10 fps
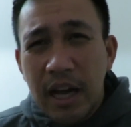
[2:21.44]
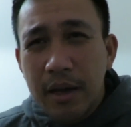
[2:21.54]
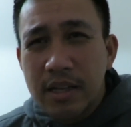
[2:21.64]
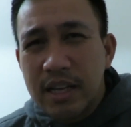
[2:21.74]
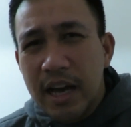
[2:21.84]

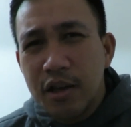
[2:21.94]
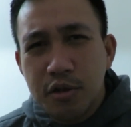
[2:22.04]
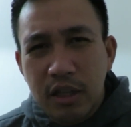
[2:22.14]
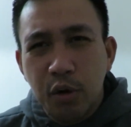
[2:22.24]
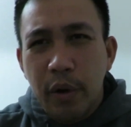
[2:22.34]
because I, I,
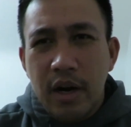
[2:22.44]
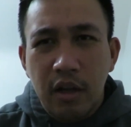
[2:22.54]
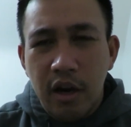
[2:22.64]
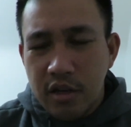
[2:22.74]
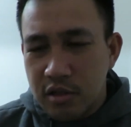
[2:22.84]
usually wear
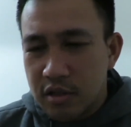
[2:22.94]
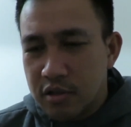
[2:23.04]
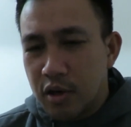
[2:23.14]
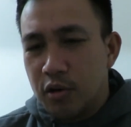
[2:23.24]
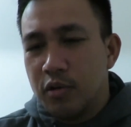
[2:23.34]
large
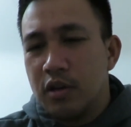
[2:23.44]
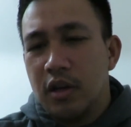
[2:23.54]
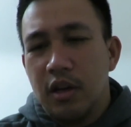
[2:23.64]
so